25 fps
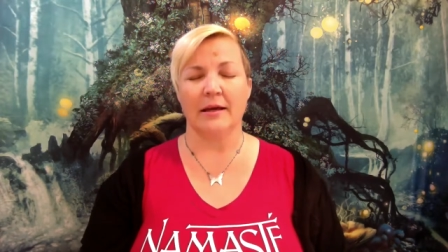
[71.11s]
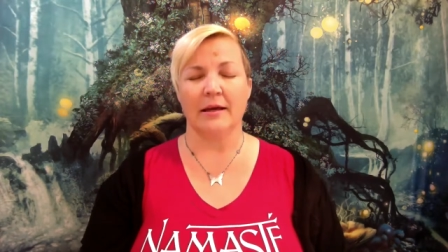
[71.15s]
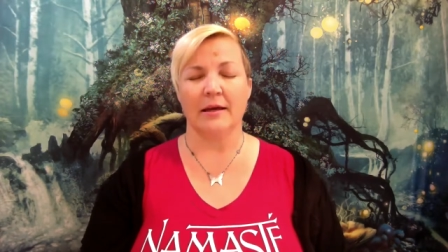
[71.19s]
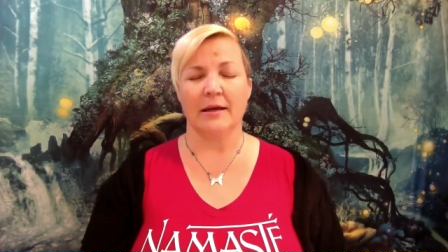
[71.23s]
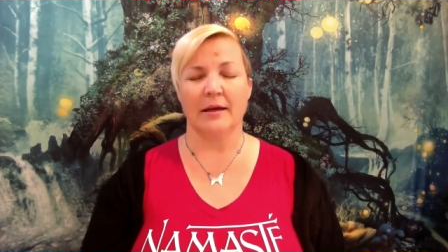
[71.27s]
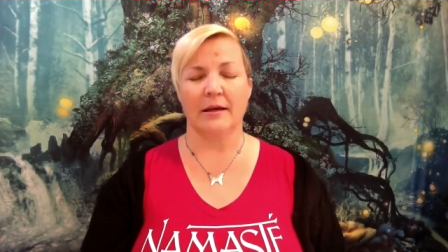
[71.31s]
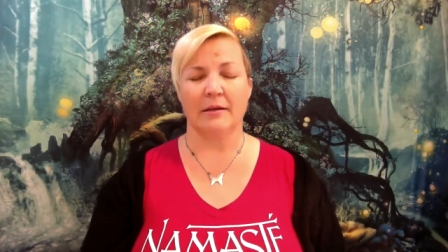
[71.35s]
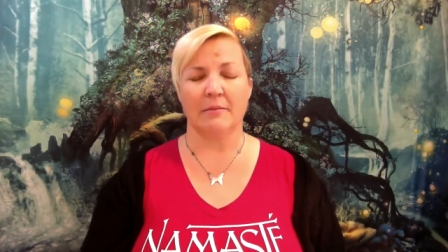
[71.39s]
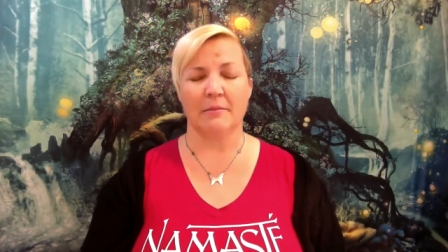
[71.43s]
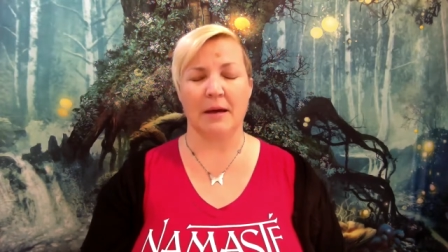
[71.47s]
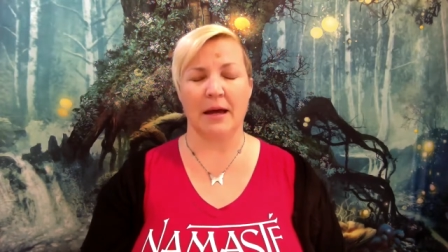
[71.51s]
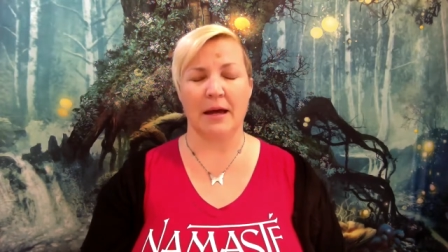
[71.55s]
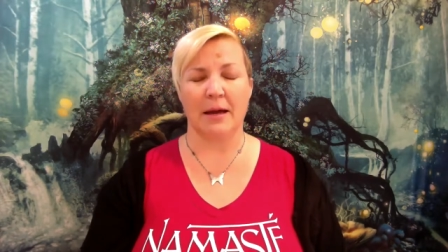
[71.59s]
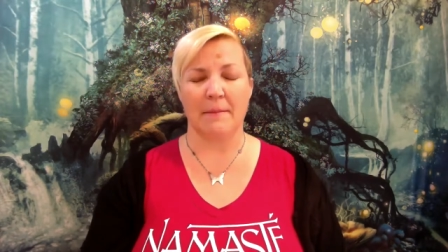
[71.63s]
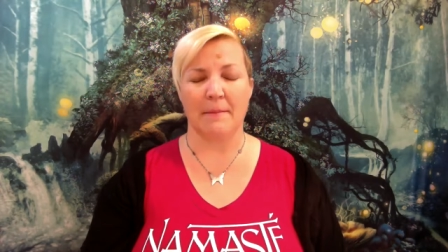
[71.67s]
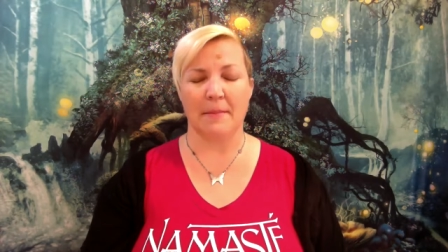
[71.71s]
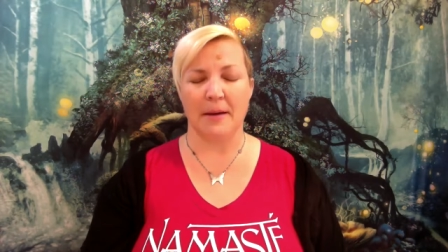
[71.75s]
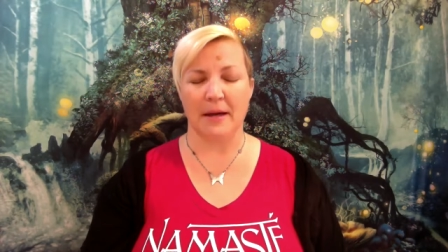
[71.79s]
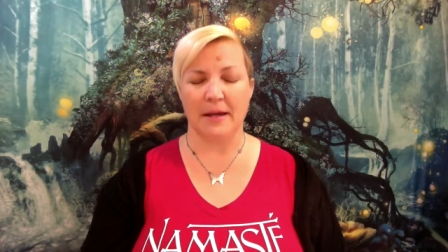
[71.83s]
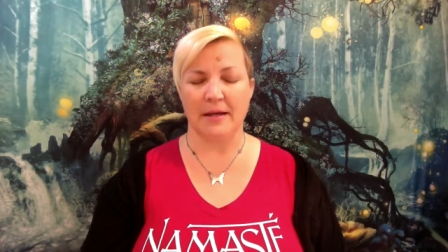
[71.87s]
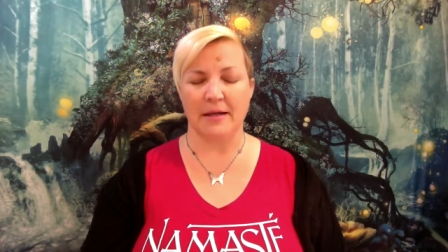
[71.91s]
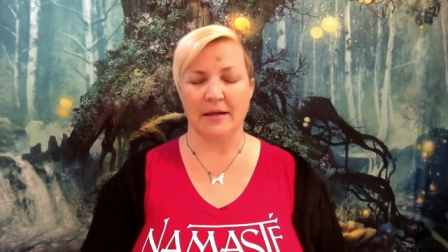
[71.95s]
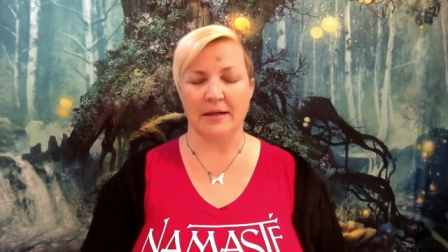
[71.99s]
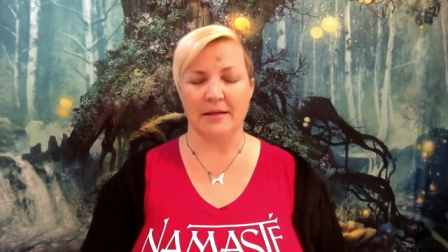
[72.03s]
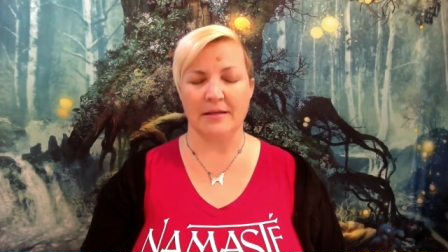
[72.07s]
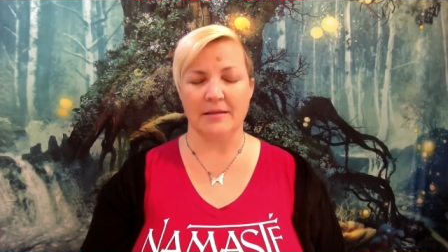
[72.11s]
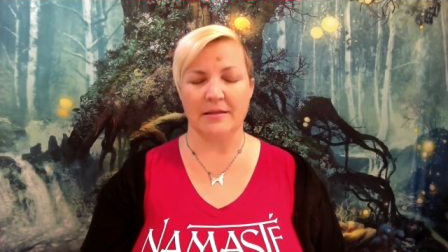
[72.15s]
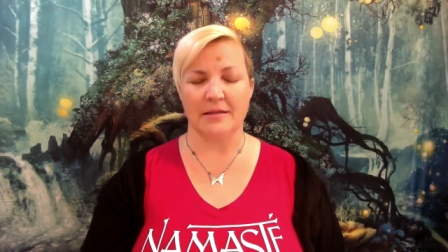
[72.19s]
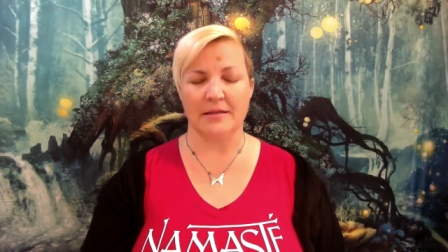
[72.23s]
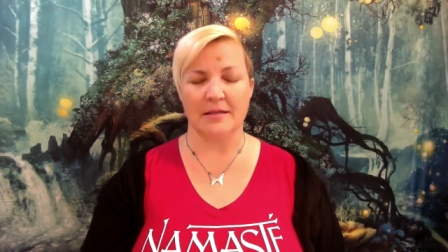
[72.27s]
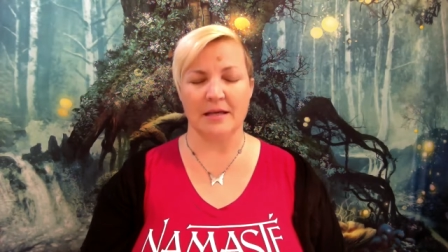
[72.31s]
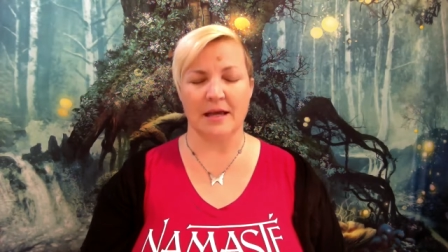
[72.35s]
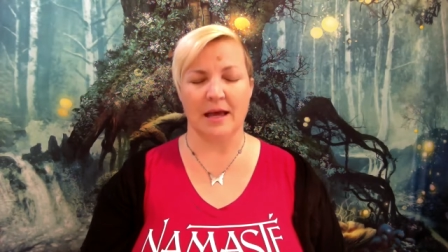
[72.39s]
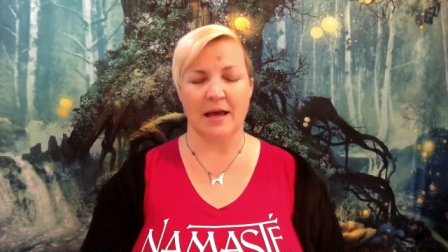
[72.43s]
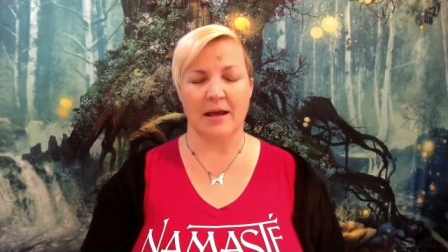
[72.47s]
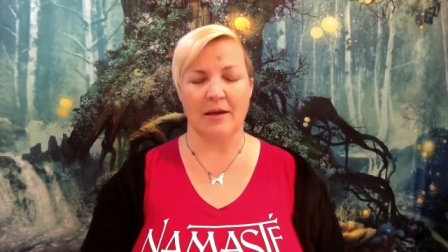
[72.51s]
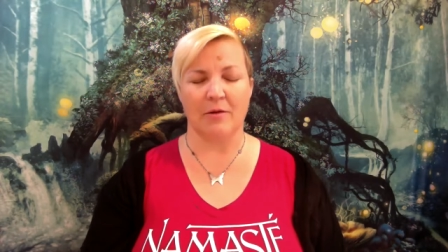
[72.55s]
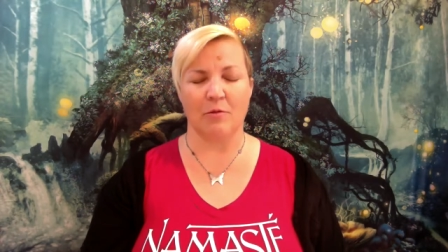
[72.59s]
in my abundance
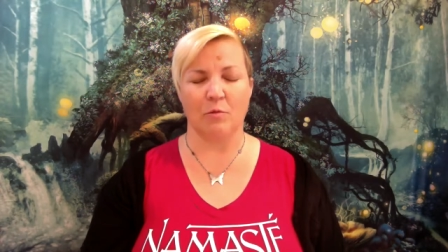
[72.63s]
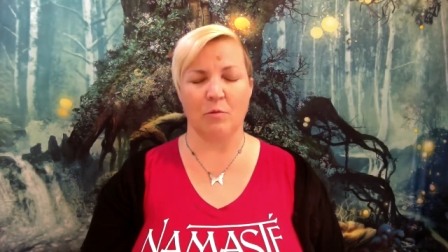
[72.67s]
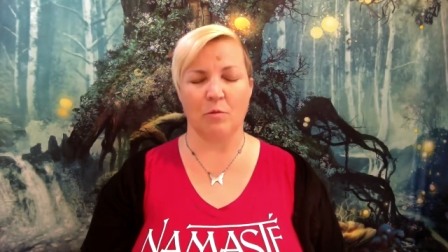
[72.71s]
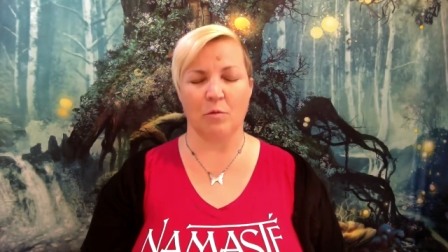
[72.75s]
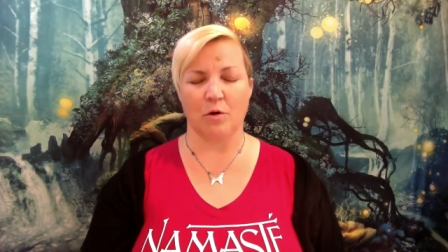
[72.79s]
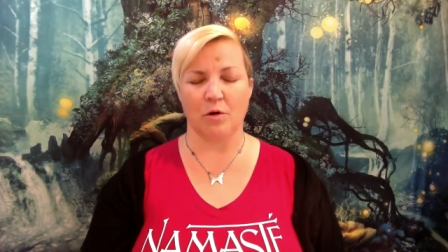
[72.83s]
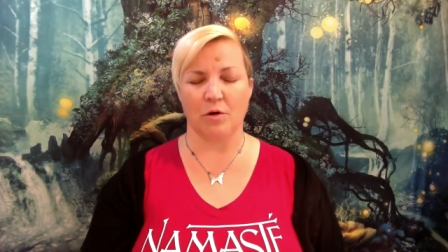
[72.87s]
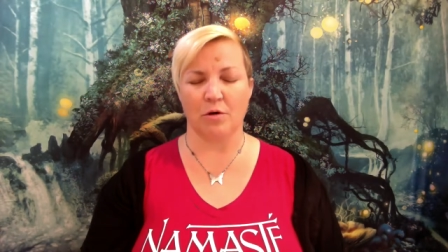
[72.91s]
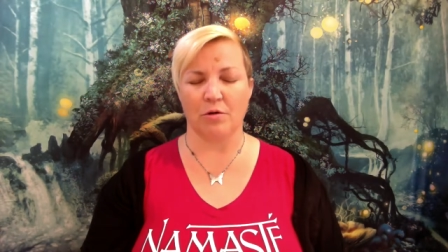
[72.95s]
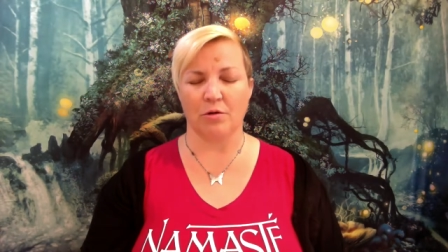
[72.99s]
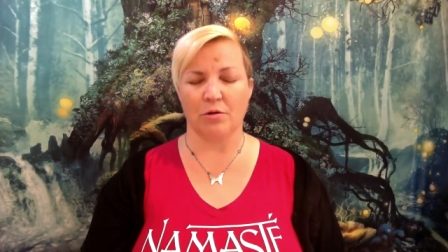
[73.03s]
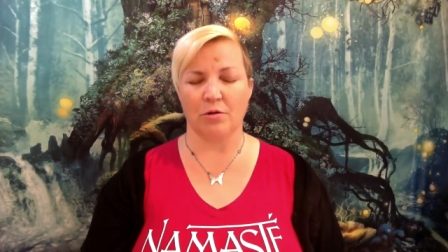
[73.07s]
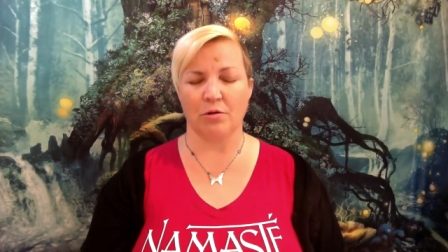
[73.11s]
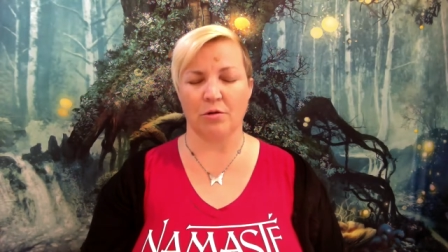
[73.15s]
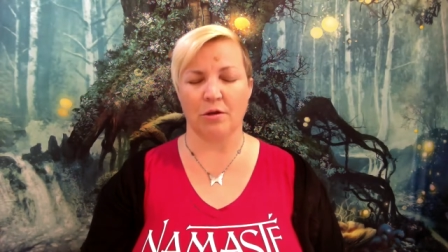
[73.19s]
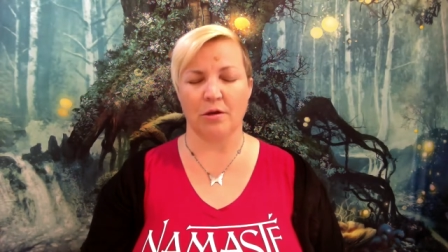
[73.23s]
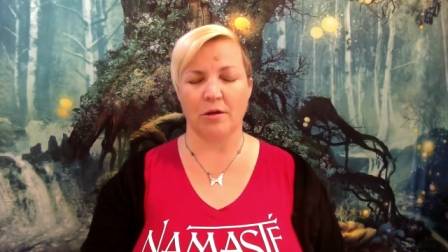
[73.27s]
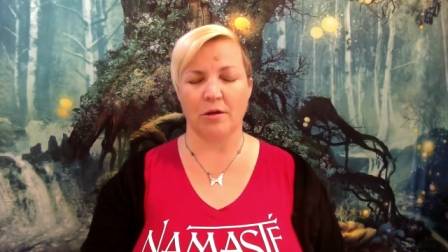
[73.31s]
and worth?